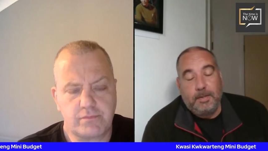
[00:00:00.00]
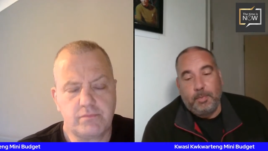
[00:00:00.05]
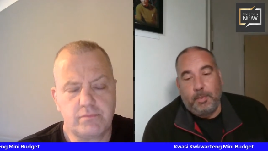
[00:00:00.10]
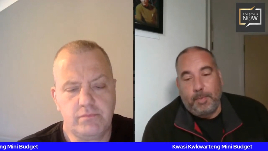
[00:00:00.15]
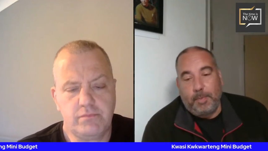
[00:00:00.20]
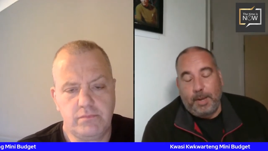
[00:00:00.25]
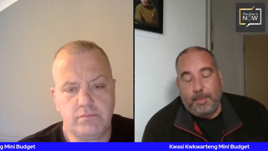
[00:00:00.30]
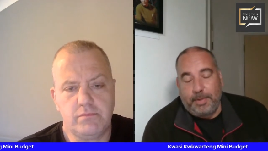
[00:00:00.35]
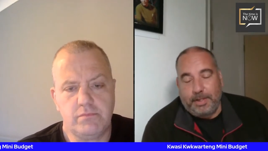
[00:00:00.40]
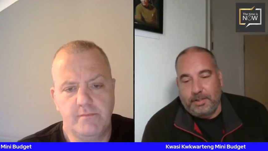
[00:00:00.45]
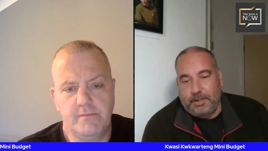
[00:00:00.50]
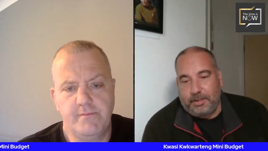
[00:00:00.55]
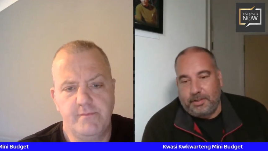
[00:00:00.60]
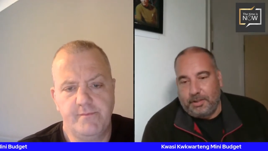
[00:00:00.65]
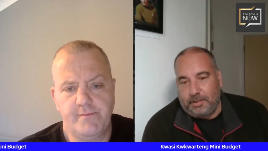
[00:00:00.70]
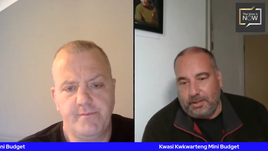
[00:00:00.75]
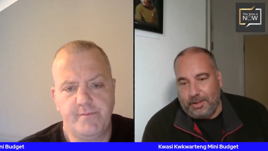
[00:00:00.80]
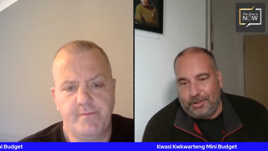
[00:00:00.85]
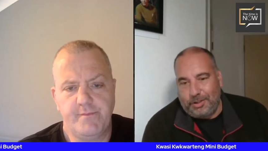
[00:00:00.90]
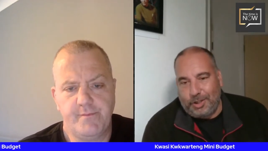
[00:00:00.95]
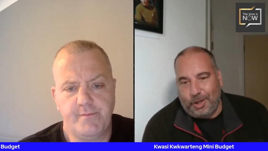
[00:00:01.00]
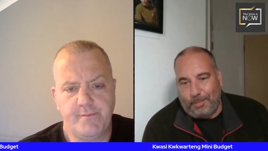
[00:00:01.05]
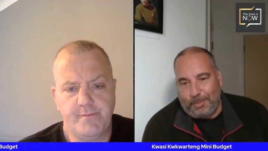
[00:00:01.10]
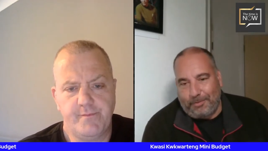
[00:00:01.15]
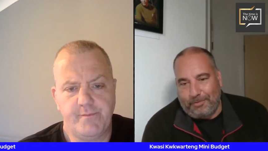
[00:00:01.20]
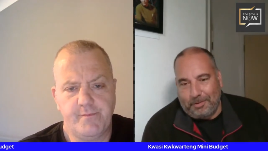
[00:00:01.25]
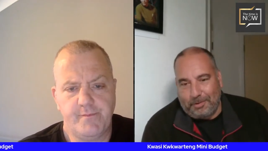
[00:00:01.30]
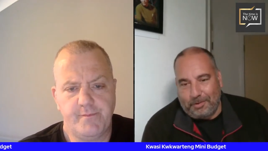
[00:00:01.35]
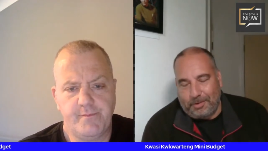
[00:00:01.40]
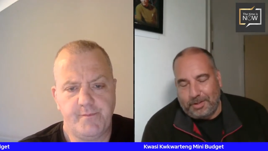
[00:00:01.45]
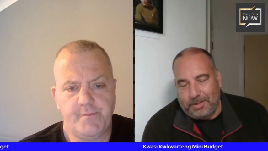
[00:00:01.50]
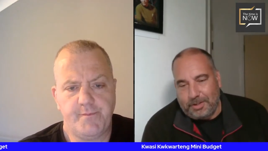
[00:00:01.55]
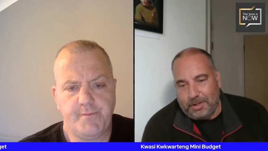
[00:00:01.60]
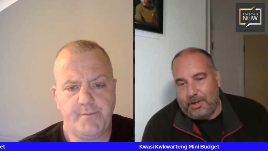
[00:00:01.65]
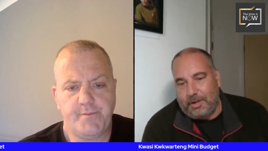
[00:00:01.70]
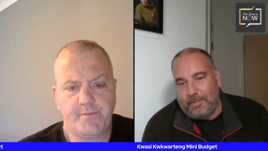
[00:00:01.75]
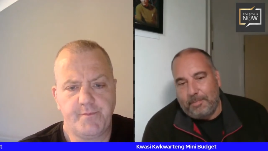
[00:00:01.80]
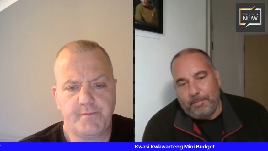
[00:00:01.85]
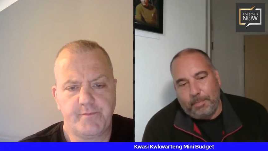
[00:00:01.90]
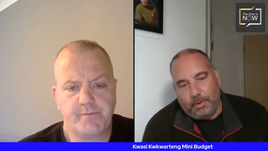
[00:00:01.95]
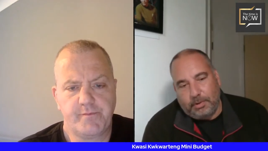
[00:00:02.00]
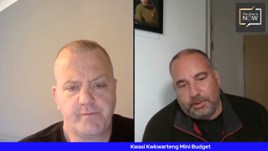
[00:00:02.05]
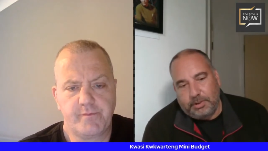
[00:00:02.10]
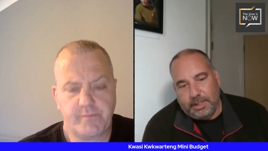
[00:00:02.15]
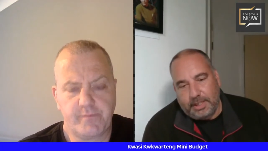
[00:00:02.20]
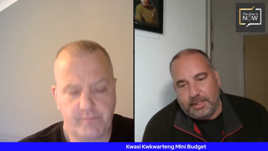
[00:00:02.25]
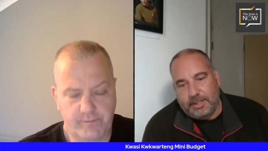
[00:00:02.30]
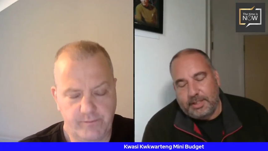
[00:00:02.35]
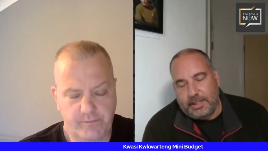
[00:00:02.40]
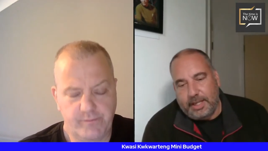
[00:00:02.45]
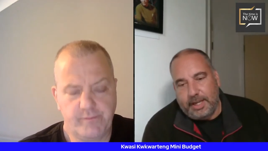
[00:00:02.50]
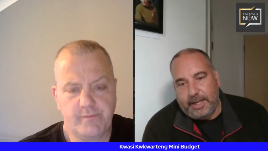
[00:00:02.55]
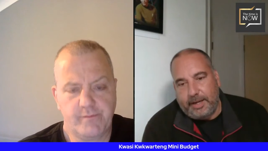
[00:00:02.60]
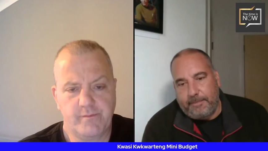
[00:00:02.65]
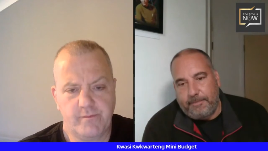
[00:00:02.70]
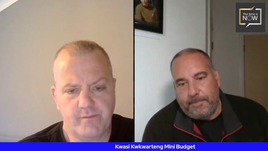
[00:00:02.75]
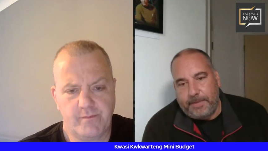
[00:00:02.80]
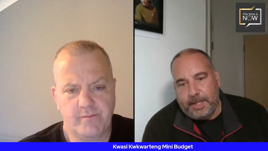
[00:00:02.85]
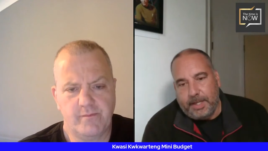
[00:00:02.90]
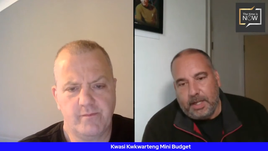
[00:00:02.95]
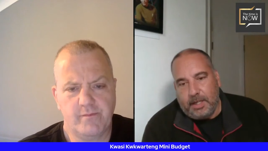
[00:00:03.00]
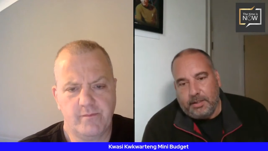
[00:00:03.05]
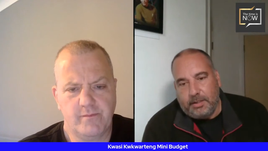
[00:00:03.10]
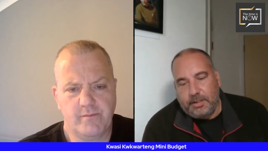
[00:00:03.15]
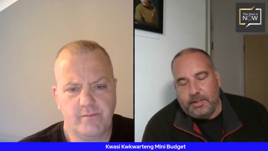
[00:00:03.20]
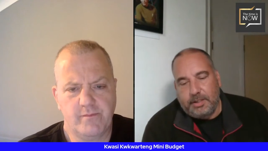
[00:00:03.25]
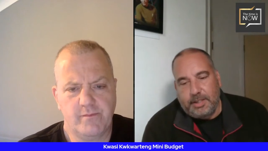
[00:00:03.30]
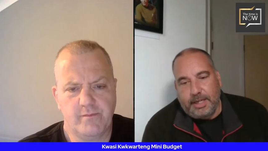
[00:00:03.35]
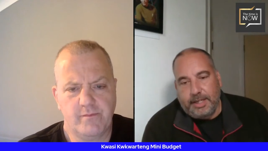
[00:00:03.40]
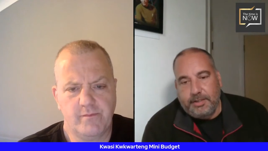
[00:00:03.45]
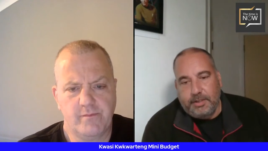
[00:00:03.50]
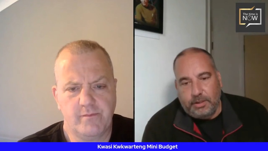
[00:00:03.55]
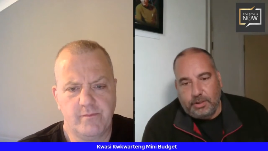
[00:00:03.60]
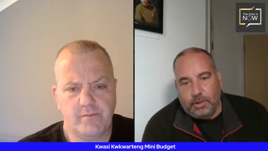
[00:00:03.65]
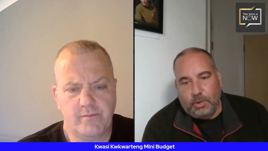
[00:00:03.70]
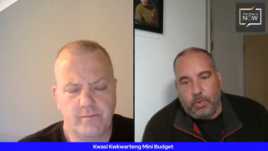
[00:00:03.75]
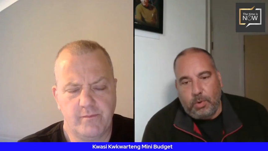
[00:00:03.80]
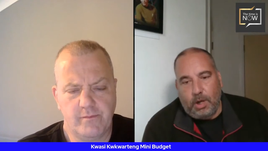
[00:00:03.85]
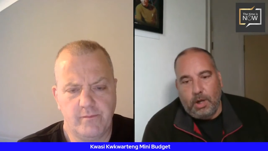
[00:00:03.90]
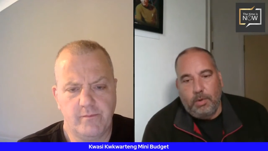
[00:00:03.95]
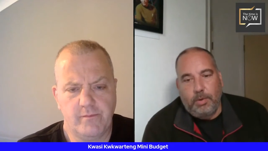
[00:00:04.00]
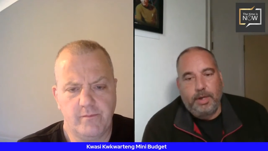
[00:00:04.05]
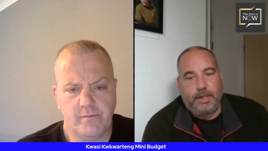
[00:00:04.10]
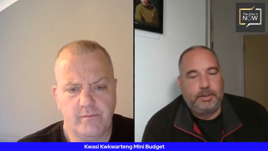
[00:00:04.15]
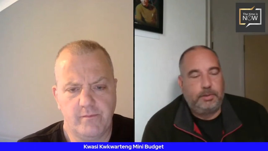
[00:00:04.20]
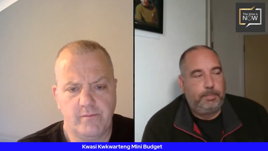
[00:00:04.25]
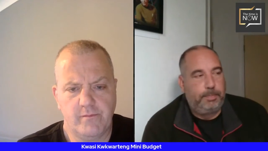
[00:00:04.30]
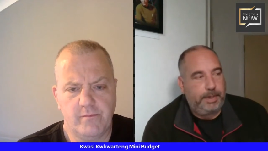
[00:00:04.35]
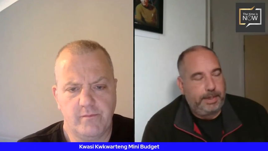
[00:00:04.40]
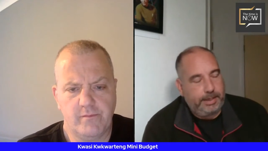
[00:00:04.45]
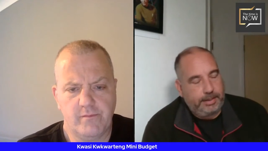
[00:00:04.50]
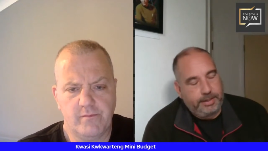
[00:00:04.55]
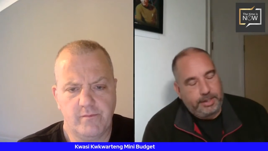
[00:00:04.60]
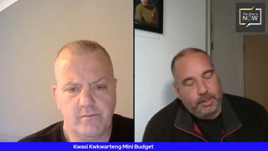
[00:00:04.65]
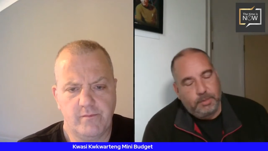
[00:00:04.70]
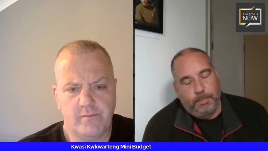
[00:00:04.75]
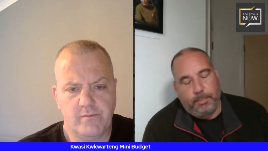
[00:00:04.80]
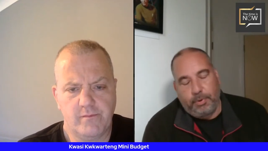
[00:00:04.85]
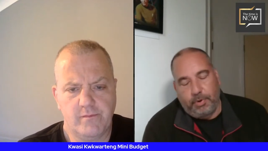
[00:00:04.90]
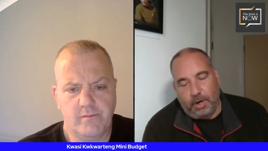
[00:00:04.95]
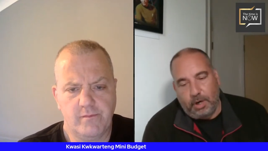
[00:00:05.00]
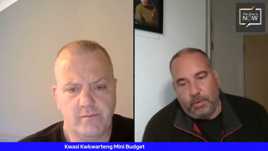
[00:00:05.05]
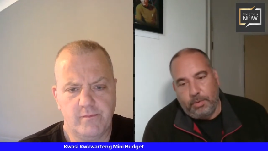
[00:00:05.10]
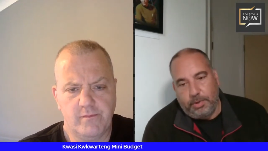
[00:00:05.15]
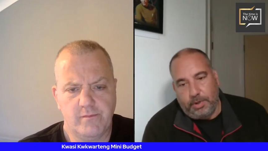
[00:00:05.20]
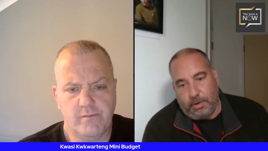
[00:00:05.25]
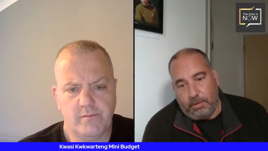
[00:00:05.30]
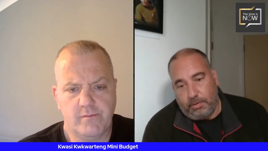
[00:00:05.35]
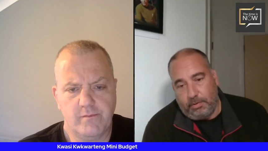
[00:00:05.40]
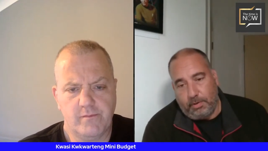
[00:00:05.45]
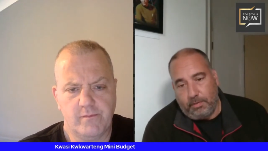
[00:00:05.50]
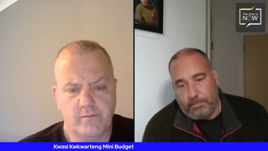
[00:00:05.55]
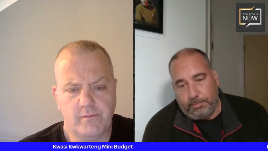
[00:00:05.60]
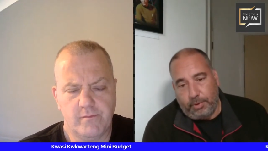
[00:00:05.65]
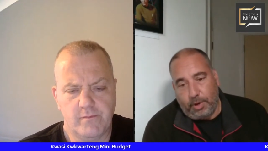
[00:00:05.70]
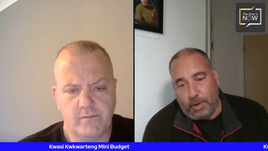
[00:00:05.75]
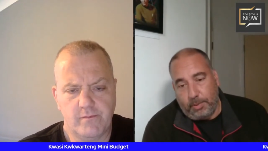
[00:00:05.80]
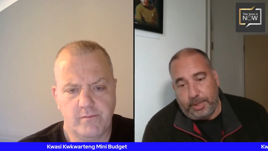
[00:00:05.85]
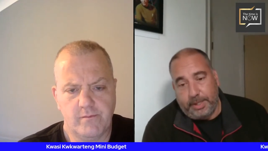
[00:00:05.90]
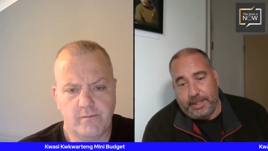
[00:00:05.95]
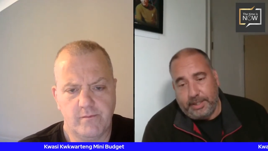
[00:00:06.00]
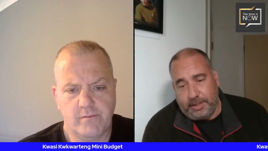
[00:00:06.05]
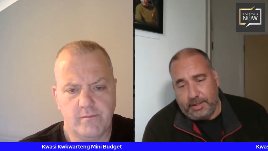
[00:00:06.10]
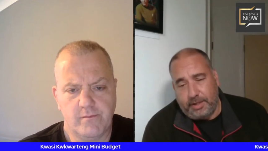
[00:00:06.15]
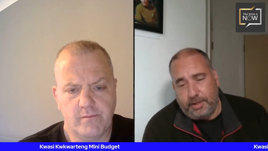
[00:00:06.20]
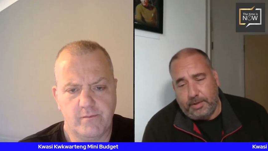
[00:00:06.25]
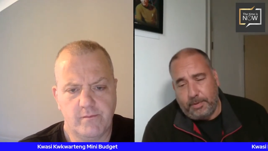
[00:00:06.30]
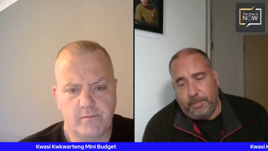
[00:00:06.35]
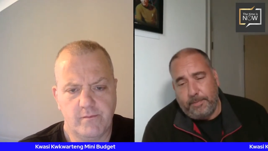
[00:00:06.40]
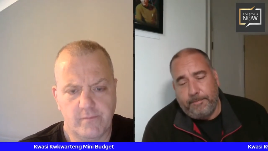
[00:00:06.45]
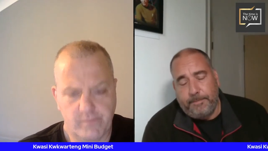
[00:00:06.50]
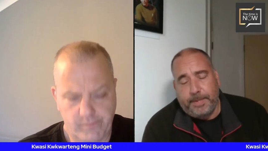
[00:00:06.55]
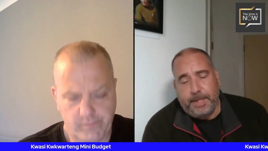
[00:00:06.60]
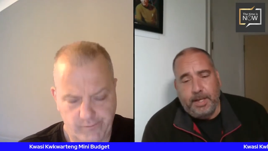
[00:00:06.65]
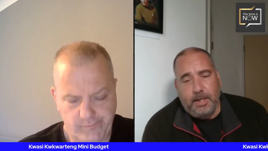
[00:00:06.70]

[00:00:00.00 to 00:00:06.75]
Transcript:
Speaker 1: But maybe that's a, a topic for another time. But since then, the status quo has been this pro pro EU,